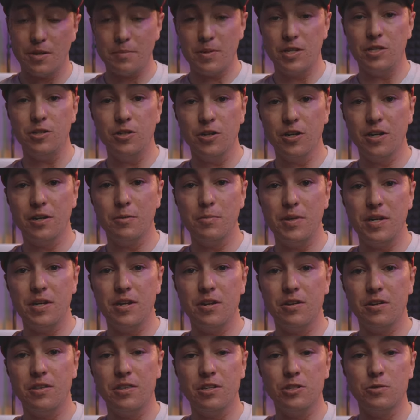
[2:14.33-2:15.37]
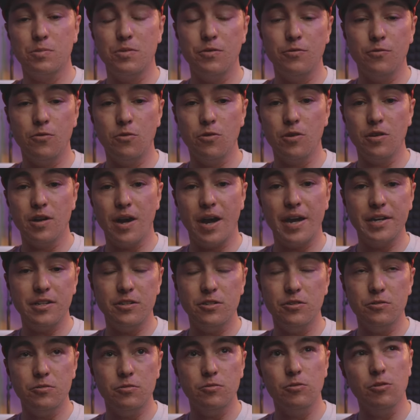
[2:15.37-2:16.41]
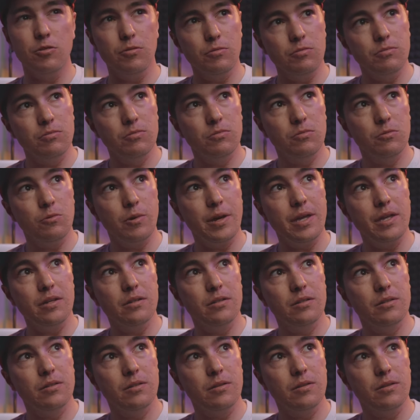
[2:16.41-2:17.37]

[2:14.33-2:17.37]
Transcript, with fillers: I mean, you're gonna be hearing this before I do, or wait,